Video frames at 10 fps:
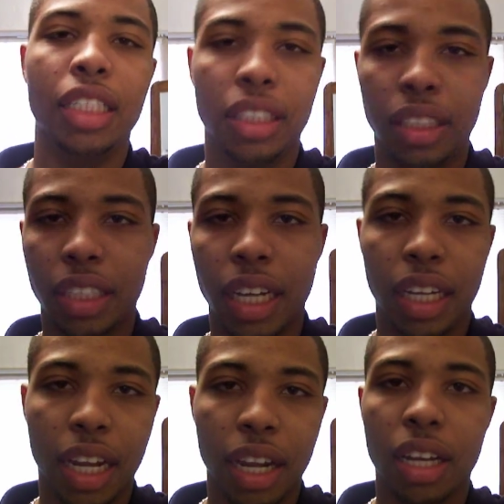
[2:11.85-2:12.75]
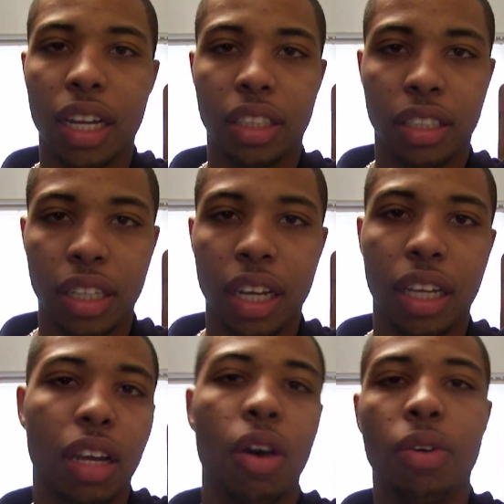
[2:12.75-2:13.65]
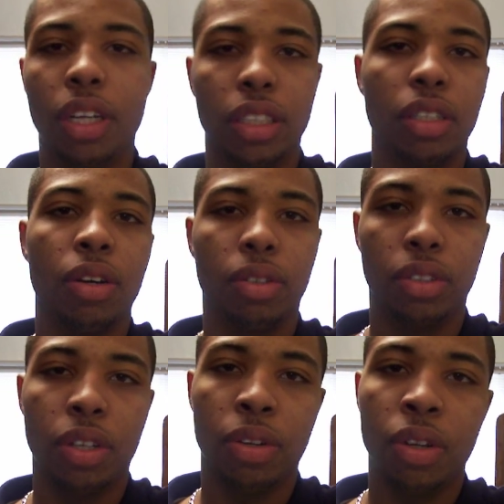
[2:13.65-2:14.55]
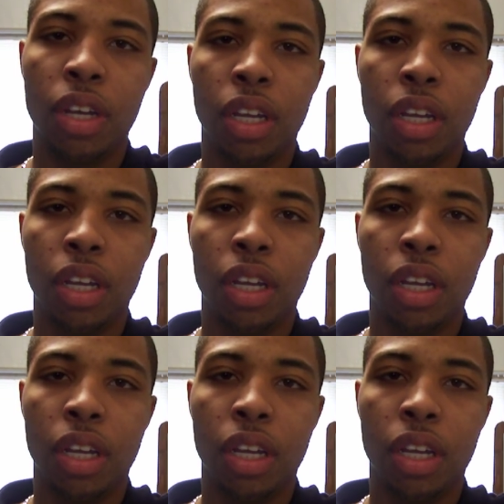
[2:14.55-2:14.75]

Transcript: should take care of that snake on his own. So